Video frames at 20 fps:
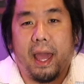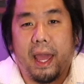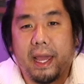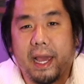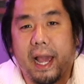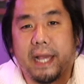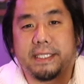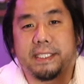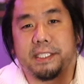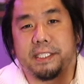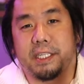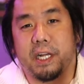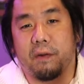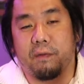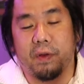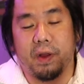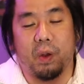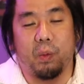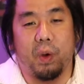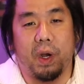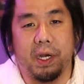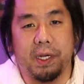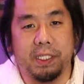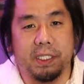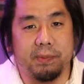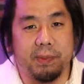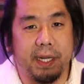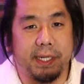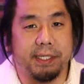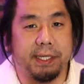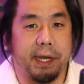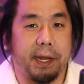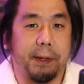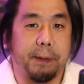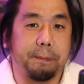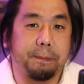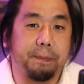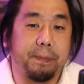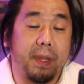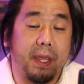guys, it's Jeffrey. Welcome to my
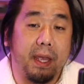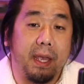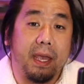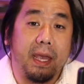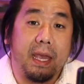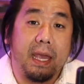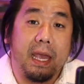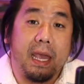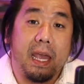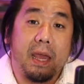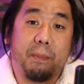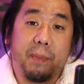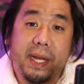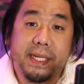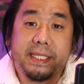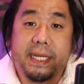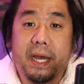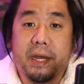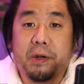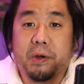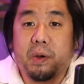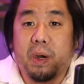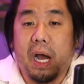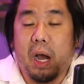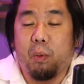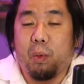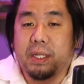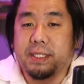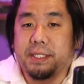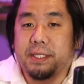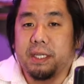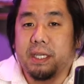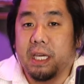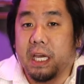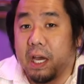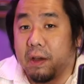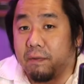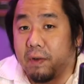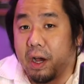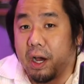channel. In my channel, I want to
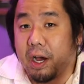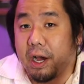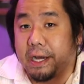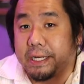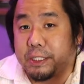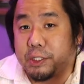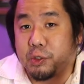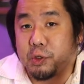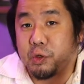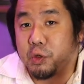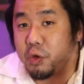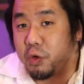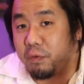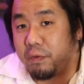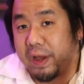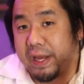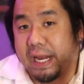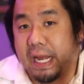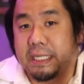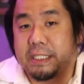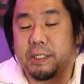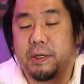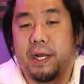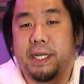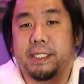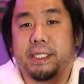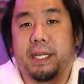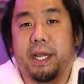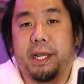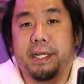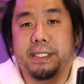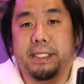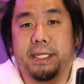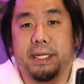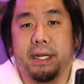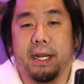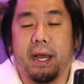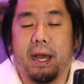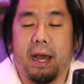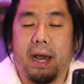give a true financial
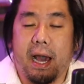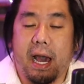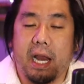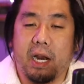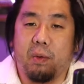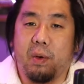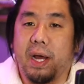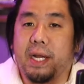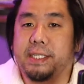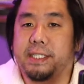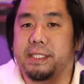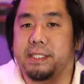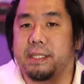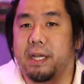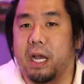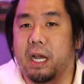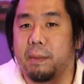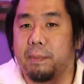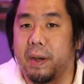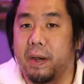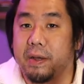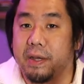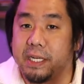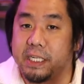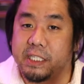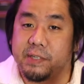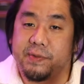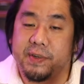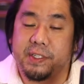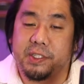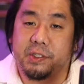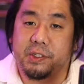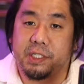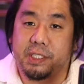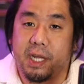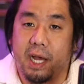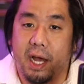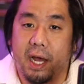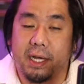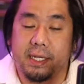education. I don't want to just talk about individual
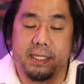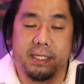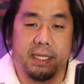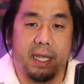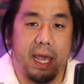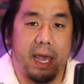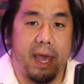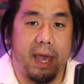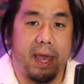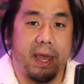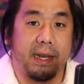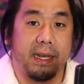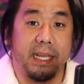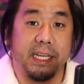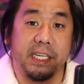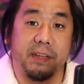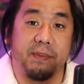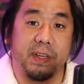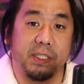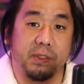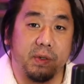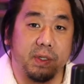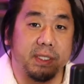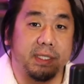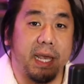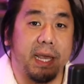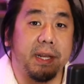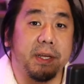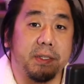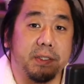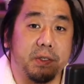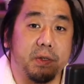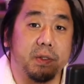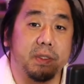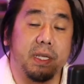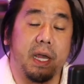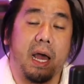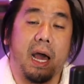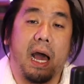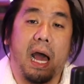stocks and individual side
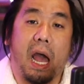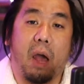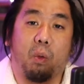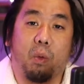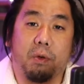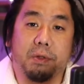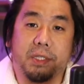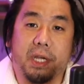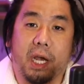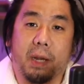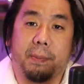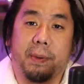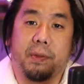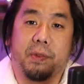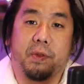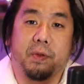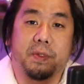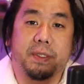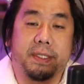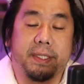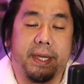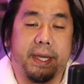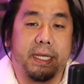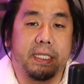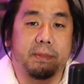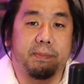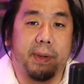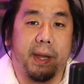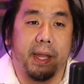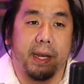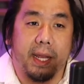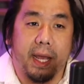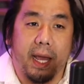hustles. I will talk about those things, but